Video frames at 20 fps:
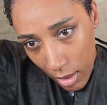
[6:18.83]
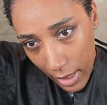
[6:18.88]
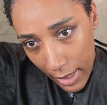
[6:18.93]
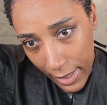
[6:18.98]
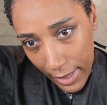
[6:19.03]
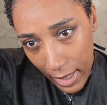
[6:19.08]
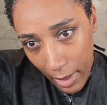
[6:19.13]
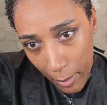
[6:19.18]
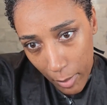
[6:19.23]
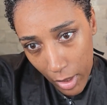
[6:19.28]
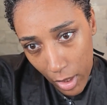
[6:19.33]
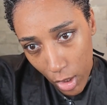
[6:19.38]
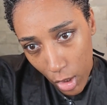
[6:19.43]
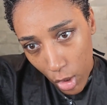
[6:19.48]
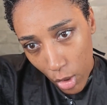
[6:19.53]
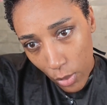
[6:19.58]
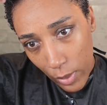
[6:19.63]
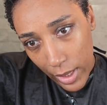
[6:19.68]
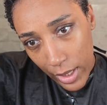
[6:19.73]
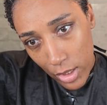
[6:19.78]
And now I'm going to
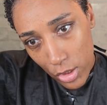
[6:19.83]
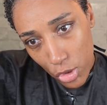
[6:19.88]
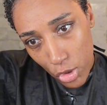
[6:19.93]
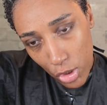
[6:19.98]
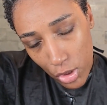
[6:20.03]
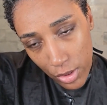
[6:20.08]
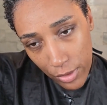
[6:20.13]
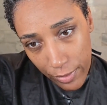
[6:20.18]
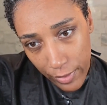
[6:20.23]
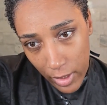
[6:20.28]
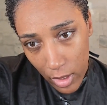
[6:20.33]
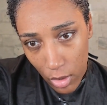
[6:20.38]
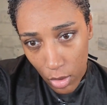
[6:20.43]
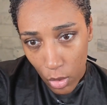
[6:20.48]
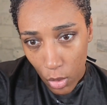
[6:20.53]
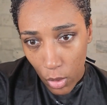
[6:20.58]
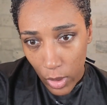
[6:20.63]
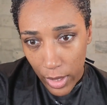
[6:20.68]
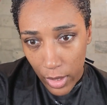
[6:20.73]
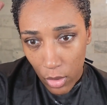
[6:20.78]
go in and start to finger
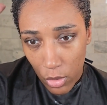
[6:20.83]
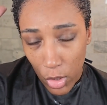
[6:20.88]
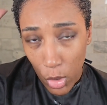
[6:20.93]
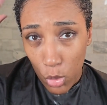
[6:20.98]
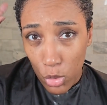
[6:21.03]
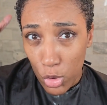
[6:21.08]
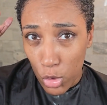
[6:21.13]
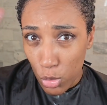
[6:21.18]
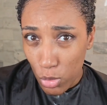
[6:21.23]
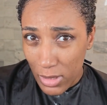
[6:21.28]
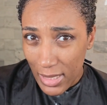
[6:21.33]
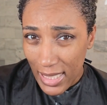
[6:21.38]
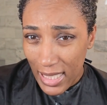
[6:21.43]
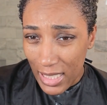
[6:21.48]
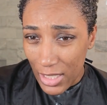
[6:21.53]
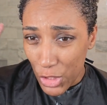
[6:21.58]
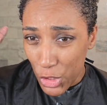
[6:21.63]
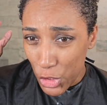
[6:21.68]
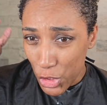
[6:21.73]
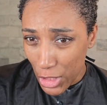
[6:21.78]
coil. Yo, do you see
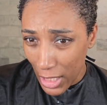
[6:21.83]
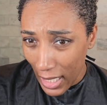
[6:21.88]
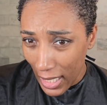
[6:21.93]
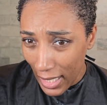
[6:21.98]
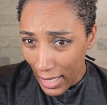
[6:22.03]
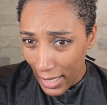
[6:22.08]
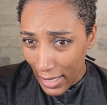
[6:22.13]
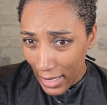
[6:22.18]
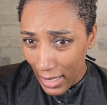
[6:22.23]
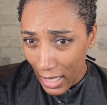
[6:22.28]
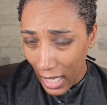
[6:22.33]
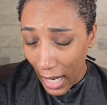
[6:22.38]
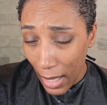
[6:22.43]
the shine?